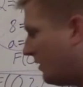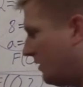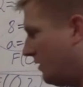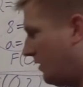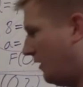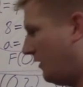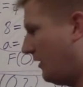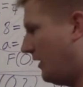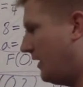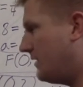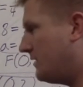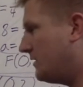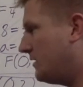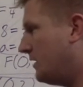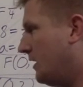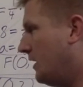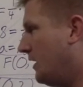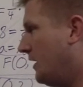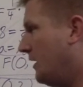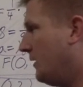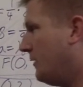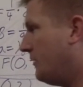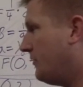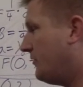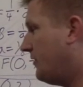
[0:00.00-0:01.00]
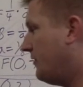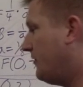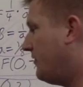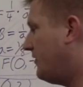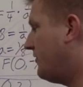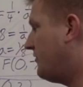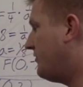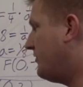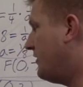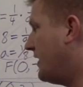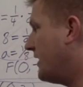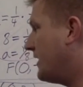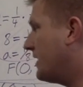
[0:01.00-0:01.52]
All right. Since
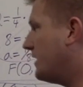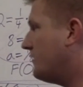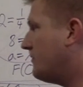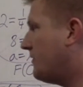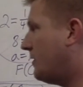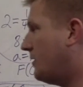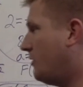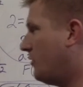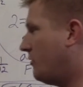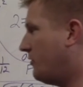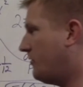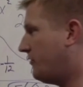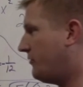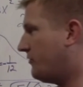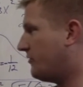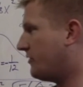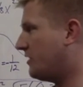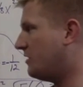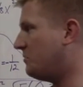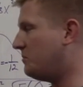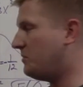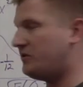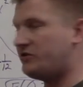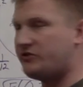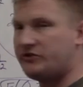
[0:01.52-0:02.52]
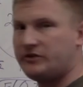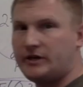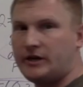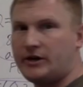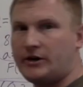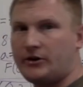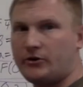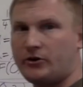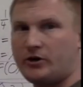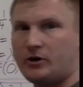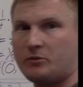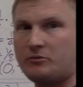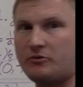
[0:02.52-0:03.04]
it's negative, I know this is going to be
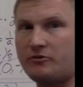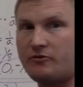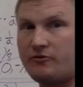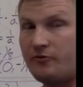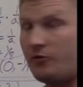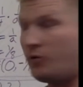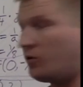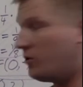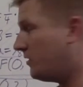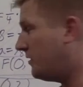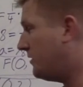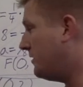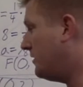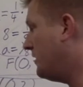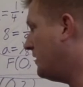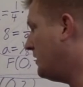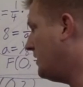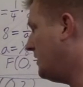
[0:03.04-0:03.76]
scenario number 4.